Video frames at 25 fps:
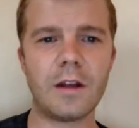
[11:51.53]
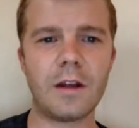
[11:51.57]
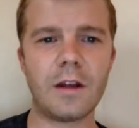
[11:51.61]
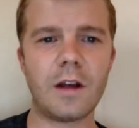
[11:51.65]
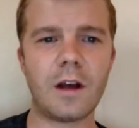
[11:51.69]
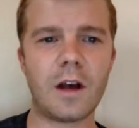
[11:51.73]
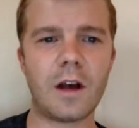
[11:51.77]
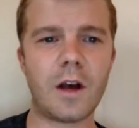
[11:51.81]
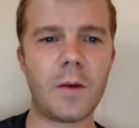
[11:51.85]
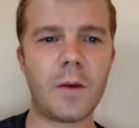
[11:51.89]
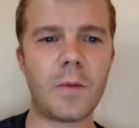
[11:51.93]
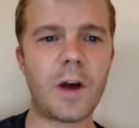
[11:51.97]

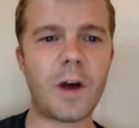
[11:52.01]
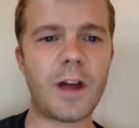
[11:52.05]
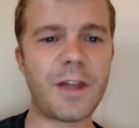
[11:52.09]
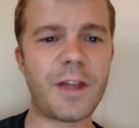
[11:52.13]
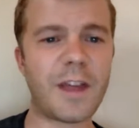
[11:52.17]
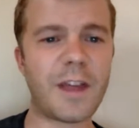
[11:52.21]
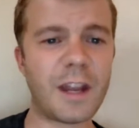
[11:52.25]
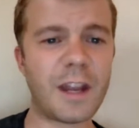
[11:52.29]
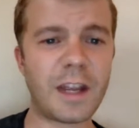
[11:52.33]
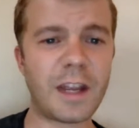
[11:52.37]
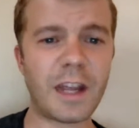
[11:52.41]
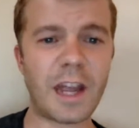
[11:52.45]

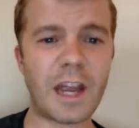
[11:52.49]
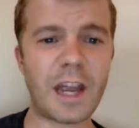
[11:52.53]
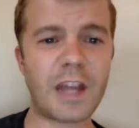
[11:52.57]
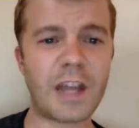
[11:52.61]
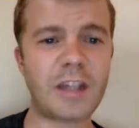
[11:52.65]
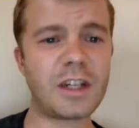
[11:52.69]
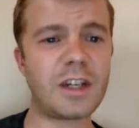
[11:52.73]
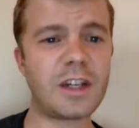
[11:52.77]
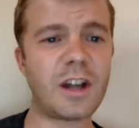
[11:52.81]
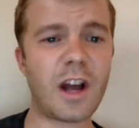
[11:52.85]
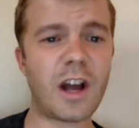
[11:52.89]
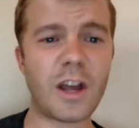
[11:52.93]

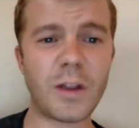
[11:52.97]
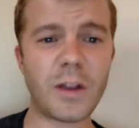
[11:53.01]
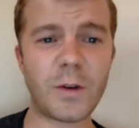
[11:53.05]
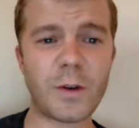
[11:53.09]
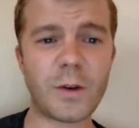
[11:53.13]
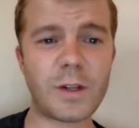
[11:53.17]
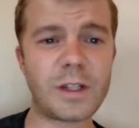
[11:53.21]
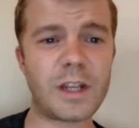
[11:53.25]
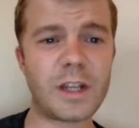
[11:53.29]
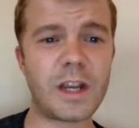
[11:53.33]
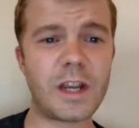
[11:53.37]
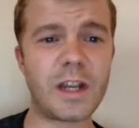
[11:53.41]
authentication,
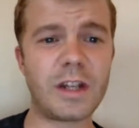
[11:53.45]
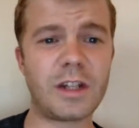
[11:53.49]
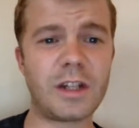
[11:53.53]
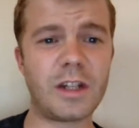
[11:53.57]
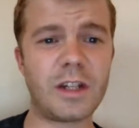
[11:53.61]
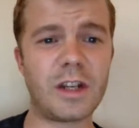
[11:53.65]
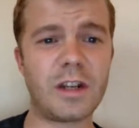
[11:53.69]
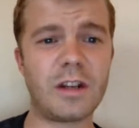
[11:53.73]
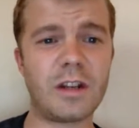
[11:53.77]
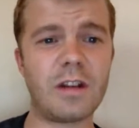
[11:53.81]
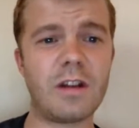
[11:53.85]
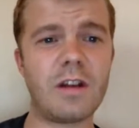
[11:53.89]

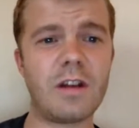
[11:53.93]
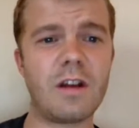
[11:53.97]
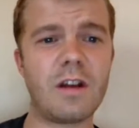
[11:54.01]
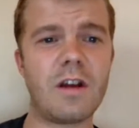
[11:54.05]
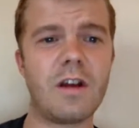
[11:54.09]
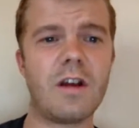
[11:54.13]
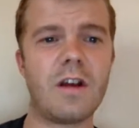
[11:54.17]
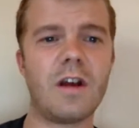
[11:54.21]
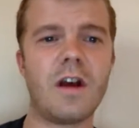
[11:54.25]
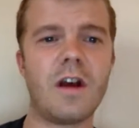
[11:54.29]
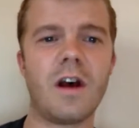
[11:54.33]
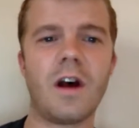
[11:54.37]
authorization.
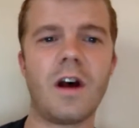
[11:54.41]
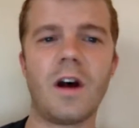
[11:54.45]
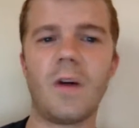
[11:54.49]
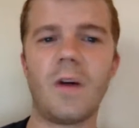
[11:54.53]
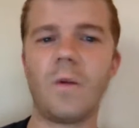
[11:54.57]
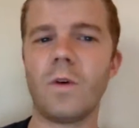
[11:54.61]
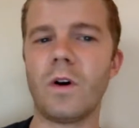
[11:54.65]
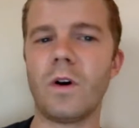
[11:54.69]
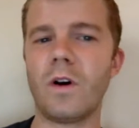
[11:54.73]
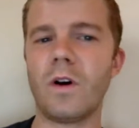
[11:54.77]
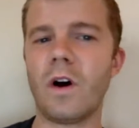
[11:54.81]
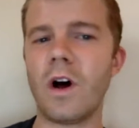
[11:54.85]

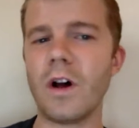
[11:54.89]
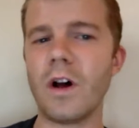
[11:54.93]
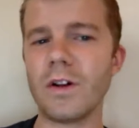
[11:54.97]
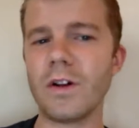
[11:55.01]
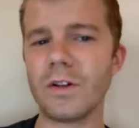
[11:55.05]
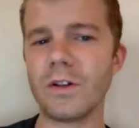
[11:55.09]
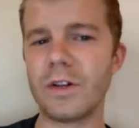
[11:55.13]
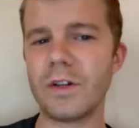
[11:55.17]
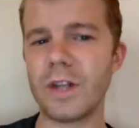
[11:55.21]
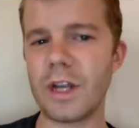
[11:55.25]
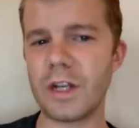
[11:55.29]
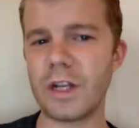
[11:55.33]
We'll
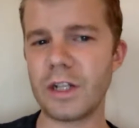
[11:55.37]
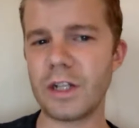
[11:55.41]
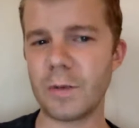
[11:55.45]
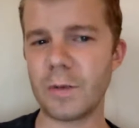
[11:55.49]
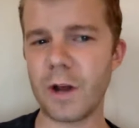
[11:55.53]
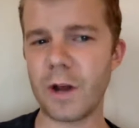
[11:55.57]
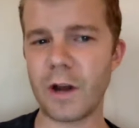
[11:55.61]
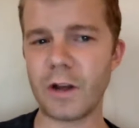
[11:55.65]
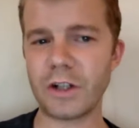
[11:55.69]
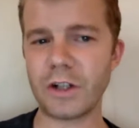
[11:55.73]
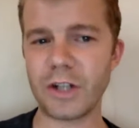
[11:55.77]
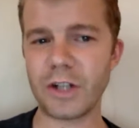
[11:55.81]
also teach
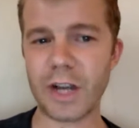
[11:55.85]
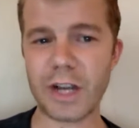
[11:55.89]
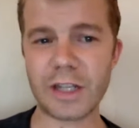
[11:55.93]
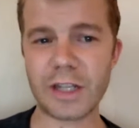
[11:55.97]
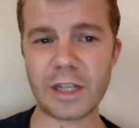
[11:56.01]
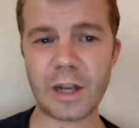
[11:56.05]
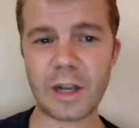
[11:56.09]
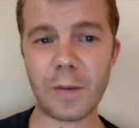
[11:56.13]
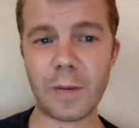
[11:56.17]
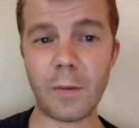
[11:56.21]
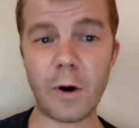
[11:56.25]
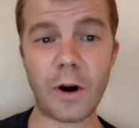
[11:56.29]
about
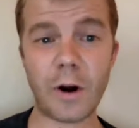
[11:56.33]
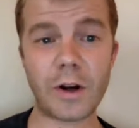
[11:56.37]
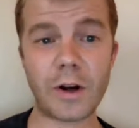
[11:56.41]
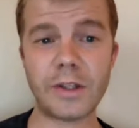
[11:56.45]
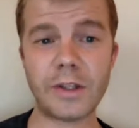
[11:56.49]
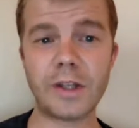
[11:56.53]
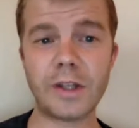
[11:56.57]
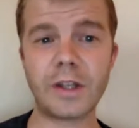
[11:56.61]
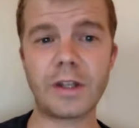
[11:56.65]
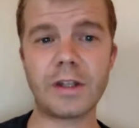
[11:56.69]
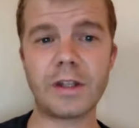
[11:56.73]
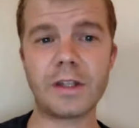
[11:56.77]
JSON
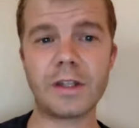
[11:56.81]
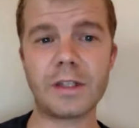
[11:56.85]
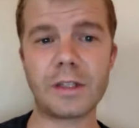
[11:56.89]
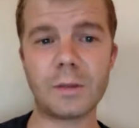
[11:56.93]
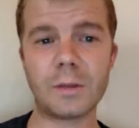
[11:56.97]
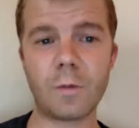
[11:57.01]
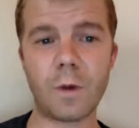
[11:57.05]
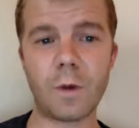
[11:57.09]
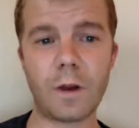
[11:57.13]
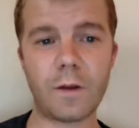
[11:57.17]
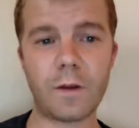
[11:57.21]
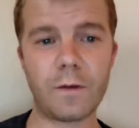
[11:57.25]
parsing in
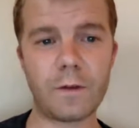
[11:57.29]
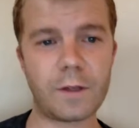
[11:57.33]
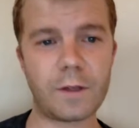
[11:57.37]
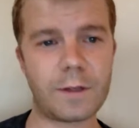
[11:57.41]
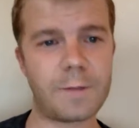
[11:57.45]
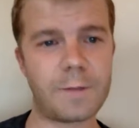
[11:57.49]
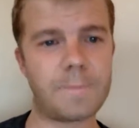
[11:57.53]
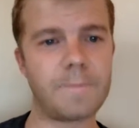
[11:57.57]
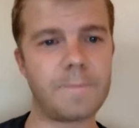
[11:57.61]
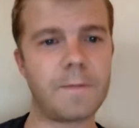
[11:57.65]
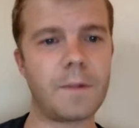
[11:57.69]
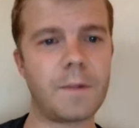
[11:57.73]

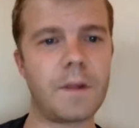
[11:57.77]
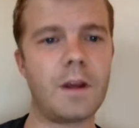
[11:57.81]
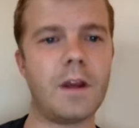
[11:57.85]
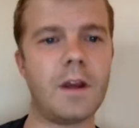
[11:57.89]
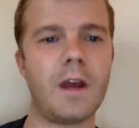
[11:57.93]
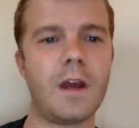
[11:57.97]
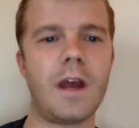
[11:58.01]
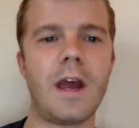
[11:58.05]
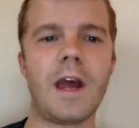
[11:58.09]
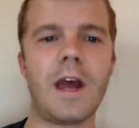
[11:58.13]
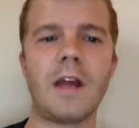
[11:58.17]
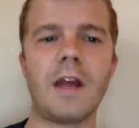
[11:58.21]
Swift,
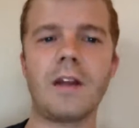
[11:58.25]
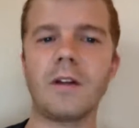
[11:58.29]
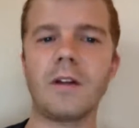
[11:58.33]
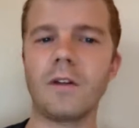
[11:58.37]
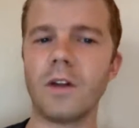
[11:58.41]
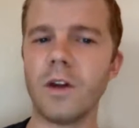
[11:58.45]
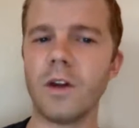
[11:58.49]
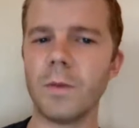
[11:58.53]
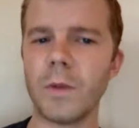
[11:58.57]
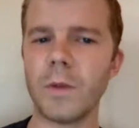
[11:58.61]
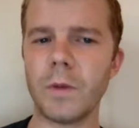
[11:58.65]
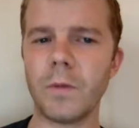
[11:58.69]
and a
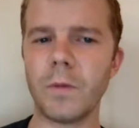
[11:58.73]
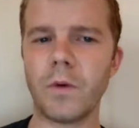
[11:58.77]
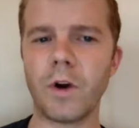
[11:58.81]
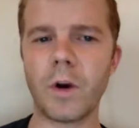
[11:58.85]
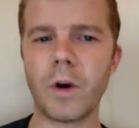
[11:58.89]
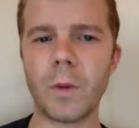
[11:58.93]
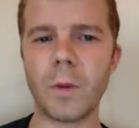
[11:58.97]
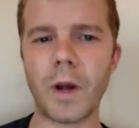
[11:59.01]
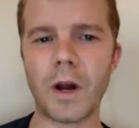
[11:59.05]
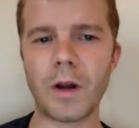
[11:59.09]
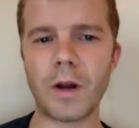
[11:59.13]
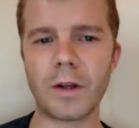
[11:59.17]
little bit
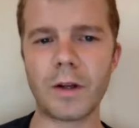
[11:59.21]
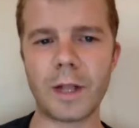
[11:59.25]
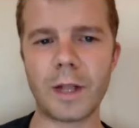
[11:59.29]
more about